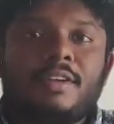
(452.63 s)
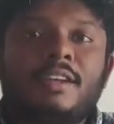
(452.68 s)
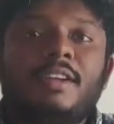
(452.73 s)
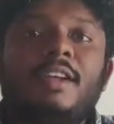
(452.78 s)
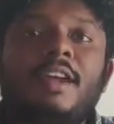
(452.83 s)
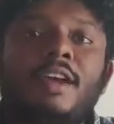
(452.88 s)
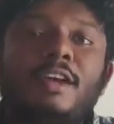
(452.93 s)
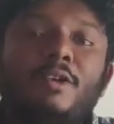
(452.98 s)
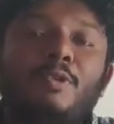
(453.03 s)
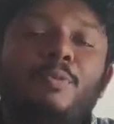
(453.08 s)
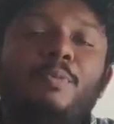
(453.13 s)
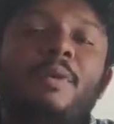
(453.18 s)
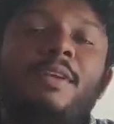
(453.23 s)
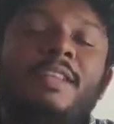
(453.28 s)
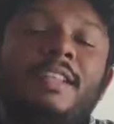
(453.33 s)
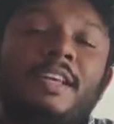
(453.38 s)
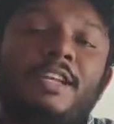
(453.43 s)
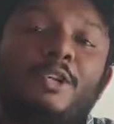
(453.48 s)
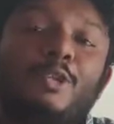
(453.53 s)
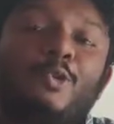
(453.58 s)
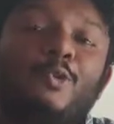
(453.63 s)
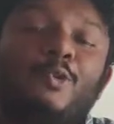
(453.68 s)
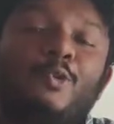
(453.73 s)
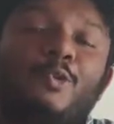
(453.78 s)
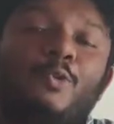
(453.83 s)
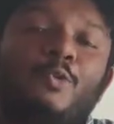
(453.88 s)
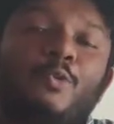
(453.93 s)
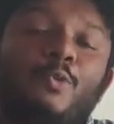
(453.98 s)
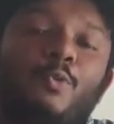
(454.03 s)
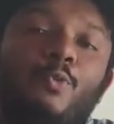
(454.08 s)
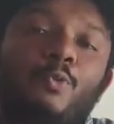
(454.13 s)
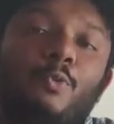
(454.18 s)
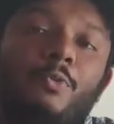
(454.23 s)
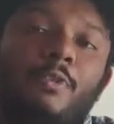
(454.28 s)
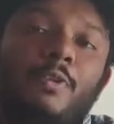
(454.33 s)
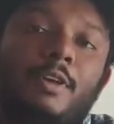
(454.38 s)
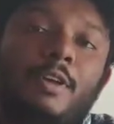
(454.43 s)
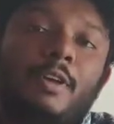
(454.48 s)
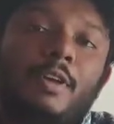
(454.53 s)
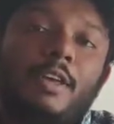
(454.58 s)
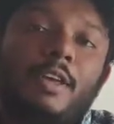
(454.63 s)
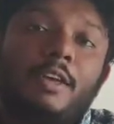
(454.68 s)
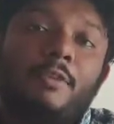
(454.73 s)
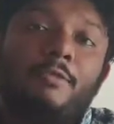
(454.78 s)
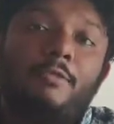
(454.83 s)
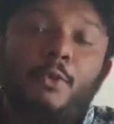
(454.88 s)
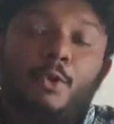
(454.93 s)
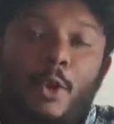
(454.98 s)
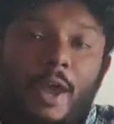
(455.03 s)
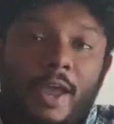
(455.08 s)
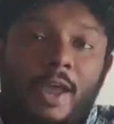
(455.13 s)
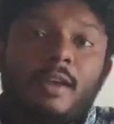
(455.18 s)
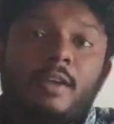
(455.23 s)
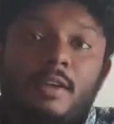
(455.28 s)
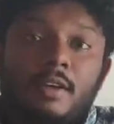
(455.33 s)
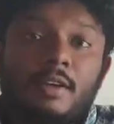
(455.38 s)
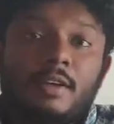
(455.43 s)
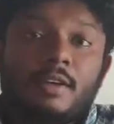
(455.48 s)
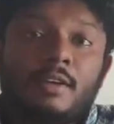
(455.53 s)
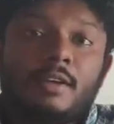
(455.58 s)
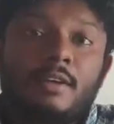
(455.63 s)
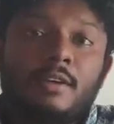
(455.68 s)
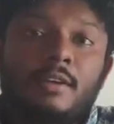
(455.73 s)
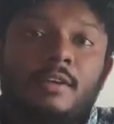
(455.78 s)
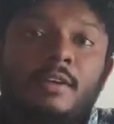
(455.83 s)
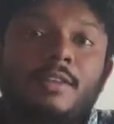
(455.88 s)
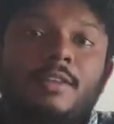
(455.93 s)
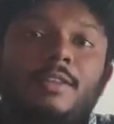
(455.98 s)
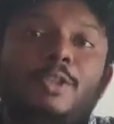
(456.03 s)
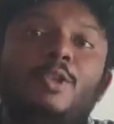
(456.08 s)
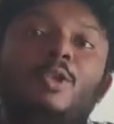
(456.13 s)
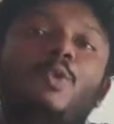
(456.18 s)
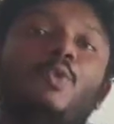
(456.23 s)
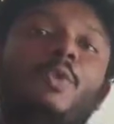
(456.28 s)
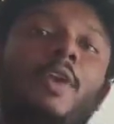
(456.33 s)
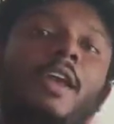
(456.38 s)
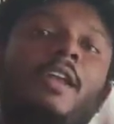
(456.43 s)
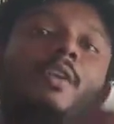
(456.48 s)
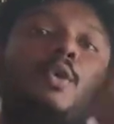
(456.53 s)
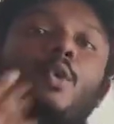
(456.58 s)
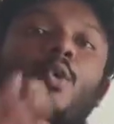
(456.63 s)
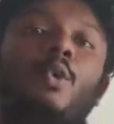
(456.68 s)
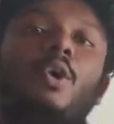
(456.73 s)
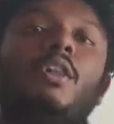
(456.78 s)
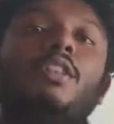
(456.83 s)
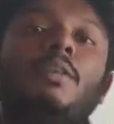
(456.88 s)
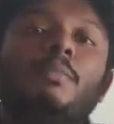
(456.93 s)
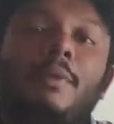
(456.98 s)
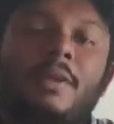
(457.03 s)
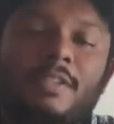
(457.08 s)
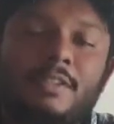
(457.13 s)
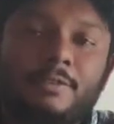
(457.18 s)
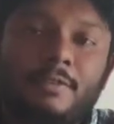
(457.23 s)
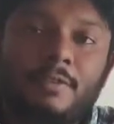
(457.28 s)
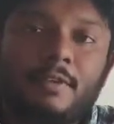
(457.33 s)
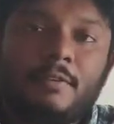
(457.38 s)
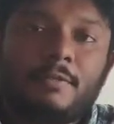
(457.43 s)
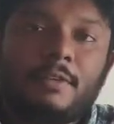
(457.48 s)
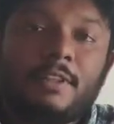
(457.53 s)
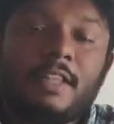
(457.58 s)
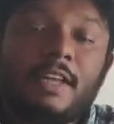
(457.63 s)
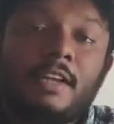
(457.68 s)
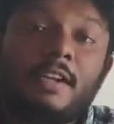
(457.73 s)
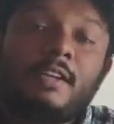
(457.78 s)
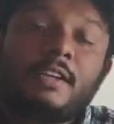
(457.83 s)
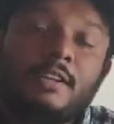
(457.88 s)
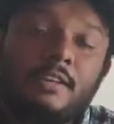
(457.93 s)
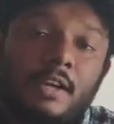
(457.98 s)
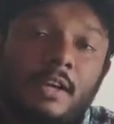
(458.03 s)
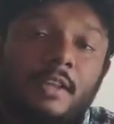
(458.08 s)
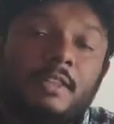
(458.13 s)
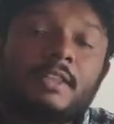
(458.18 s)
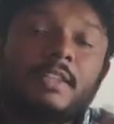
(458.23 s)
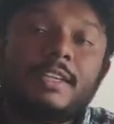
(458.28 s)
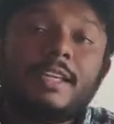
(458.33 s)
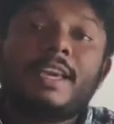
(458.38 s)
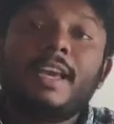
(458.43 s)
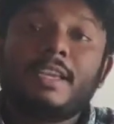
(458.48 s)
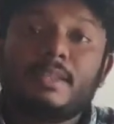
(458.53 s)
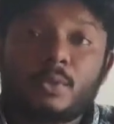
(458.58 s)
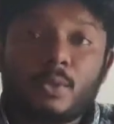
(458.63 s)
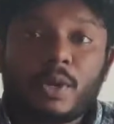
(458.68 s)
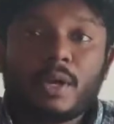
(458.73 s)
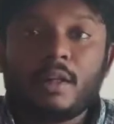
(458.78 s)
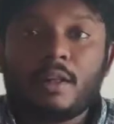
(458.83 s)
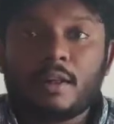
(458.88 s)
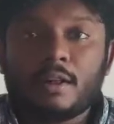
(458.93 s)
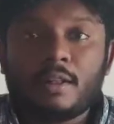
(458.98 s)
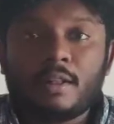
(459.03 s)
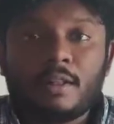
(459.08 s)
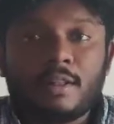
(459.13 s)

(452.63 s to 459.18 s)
A 9 rupee that if you had, then you can go on the bus for that other day as well.